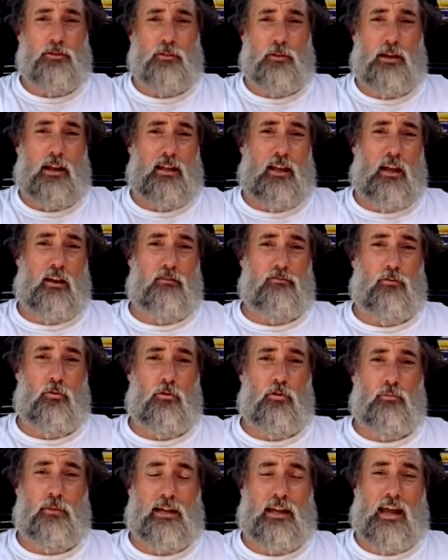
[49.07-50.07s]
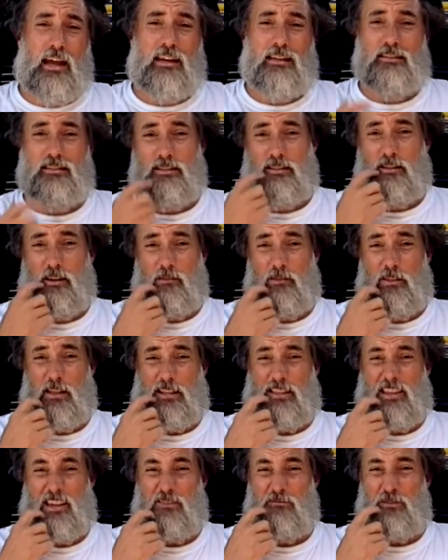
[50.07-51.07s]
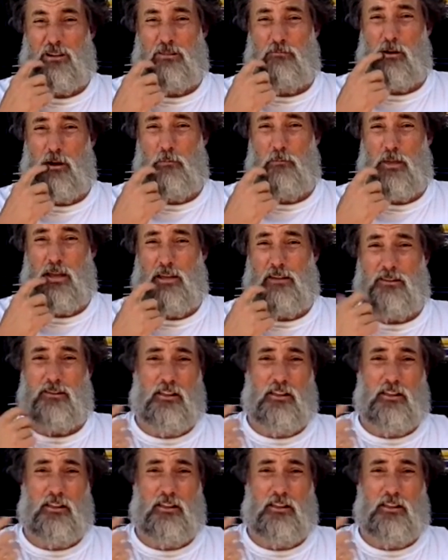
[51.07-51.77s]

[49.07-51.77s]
I mean, I can't afford mechanics and stuff like that in West Palm Beach,